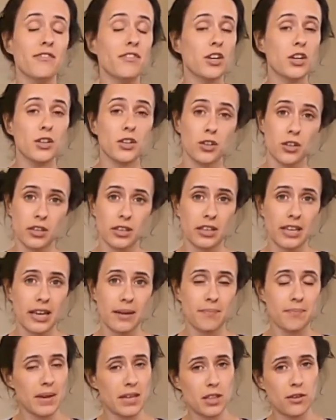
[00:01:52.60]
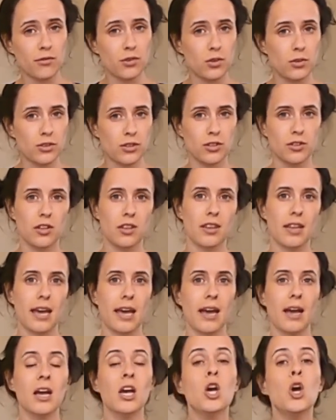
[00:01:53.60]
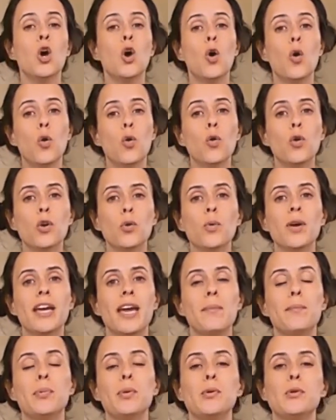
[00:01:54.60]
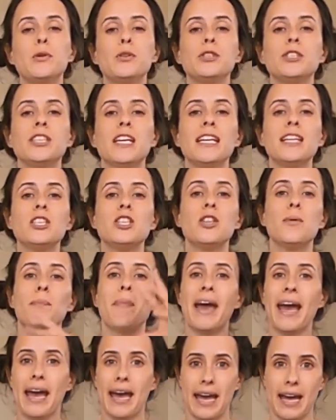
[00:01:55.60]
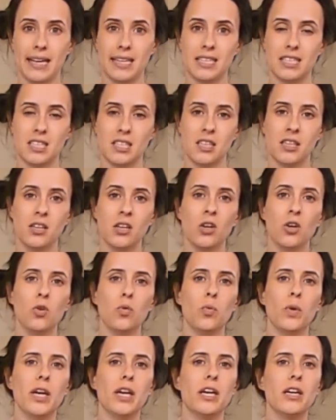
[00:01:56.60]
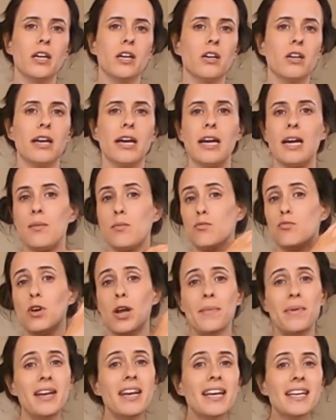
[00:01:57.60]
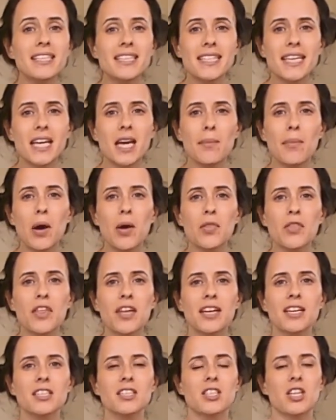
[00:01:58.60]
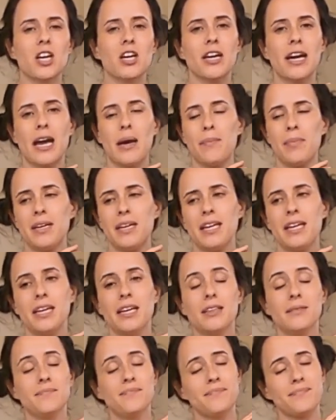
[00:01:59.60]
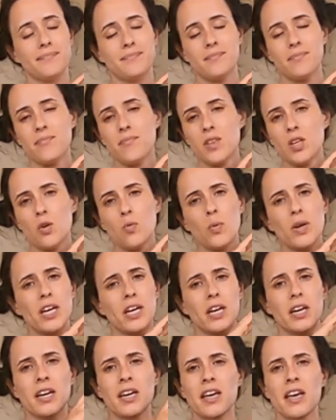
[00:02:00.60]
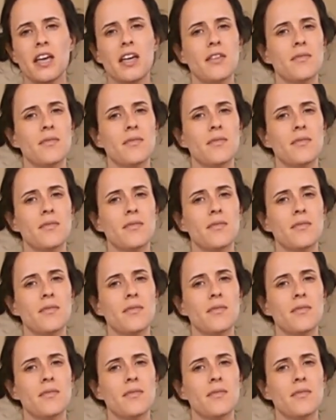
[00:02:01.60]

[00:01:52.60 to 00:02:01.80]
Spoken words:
further in the future than that, or we get pulled into the past. We're reminiscing about things that are happening, we're